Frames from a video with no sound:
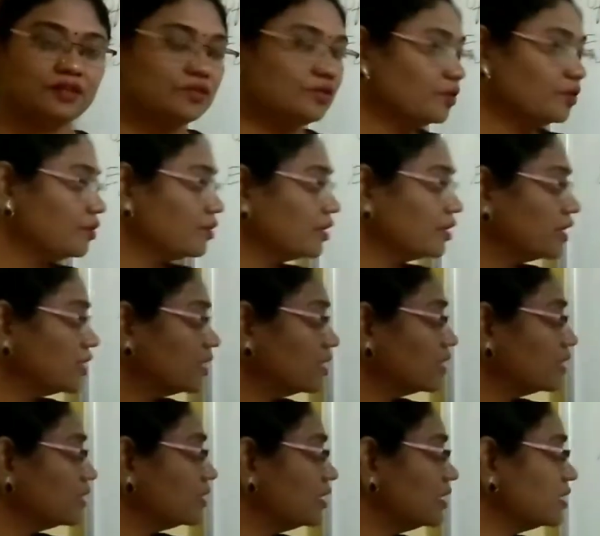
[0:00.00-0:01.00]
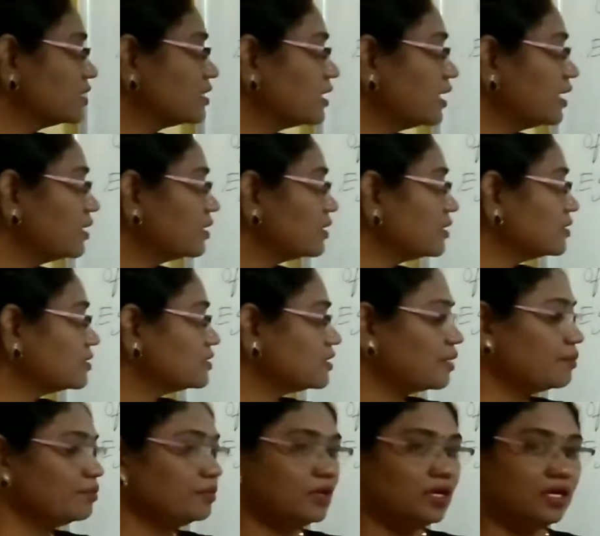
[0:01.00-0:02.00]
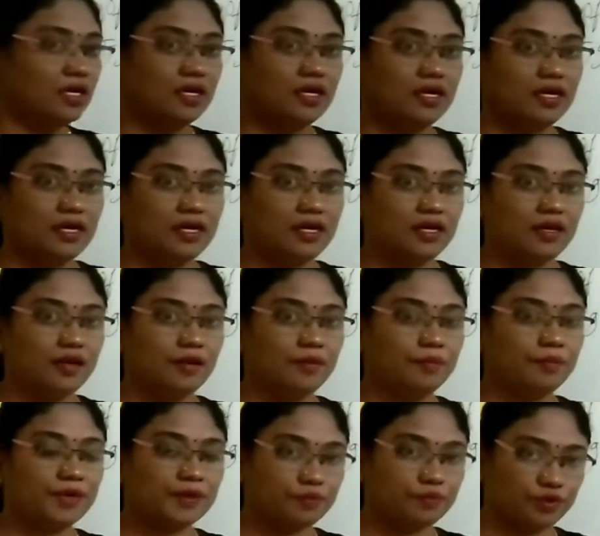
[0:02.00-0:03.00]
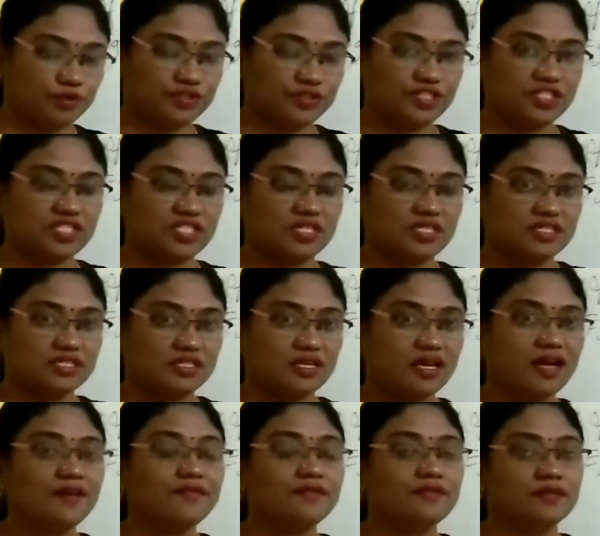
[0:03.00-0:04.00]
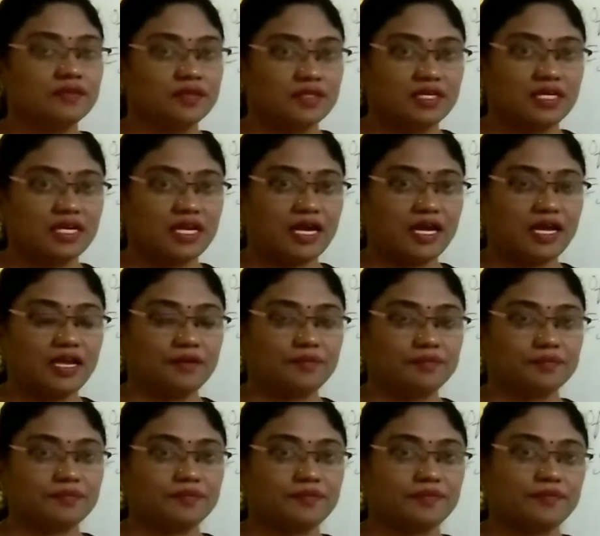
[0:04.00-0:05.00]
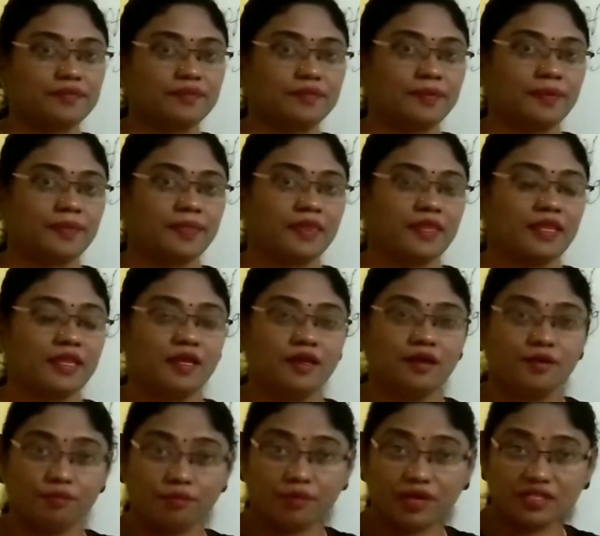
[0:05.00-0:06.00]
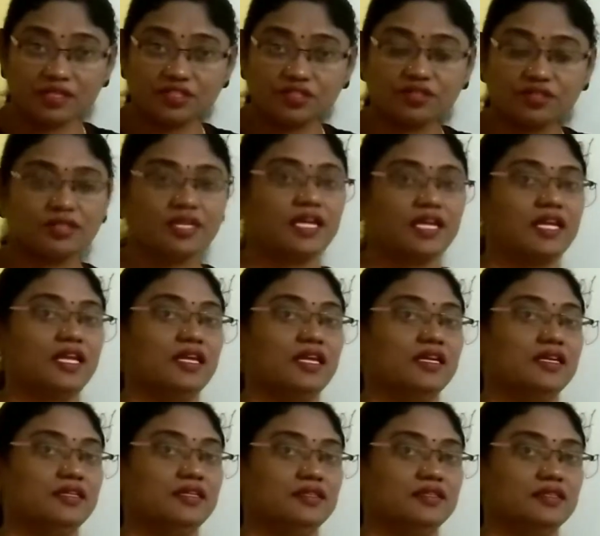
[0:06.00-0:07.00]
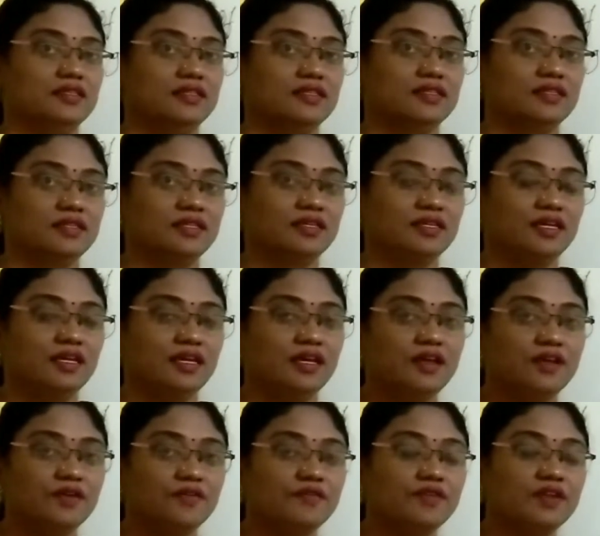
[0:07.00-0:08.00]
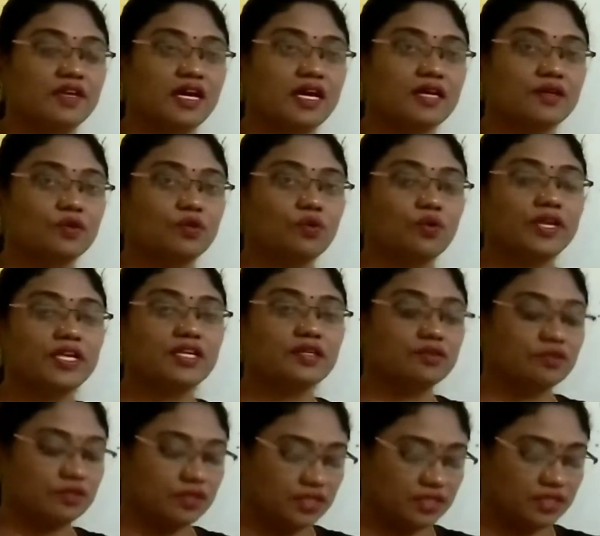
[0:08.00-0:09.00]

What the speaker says: So, these are some prepositions of time. But today, we are going to